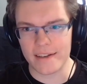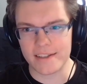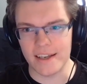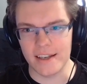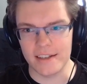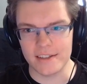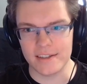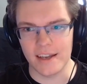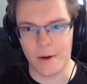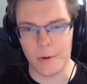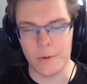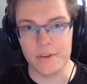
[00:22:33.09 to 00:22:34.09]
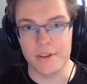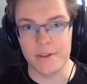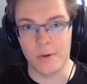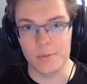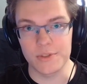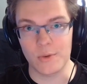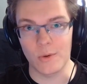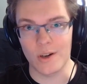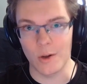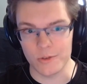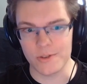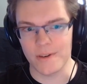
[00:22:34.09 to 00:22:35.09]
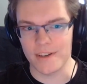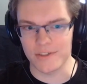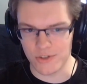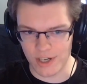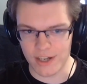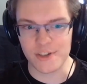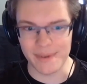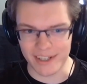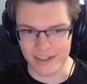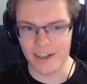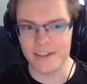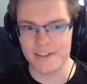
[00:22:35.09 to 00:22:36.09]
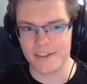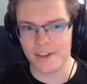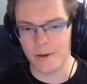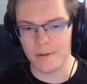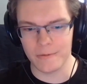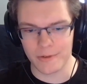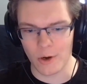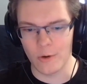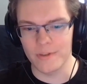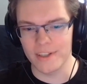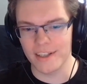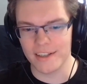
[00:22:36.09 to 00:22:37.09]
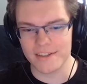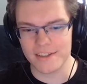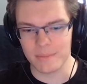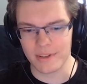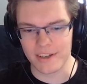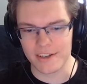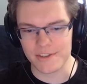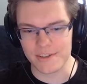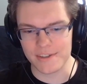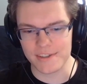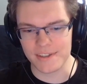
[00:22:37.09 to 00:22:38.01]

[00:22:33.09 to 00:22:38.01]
And now the homeschool culture has changed because of COVID and its implications.